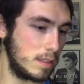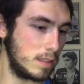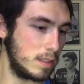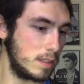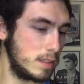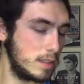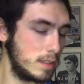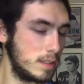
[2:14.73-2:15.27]

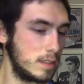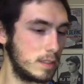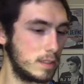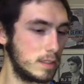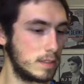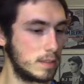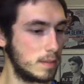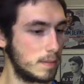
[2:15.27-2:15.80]

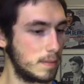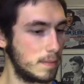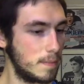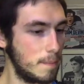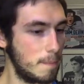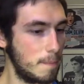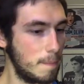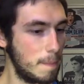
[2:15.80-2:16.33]

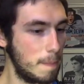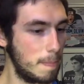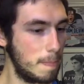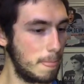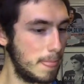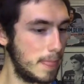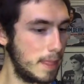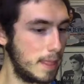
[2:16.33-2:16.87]

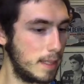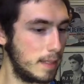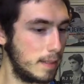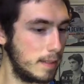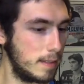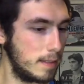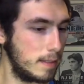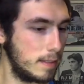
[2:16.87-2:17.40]

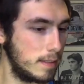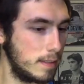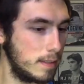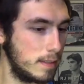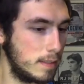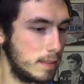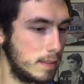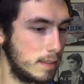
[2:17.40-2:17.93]

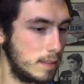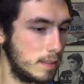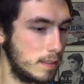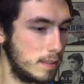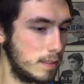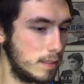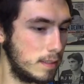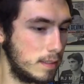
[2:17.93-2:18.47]

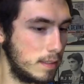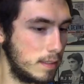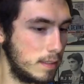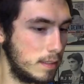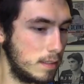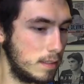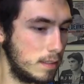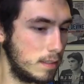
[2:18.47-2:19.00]

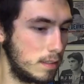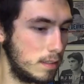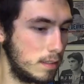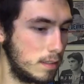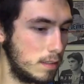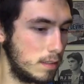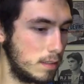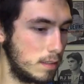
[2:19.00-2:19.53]

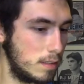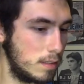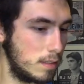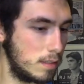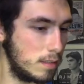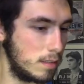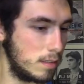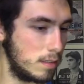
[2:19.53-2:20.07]

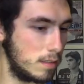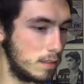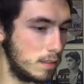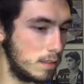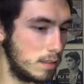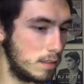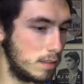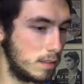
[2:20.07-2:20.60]

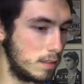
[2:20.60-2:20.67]
(silent)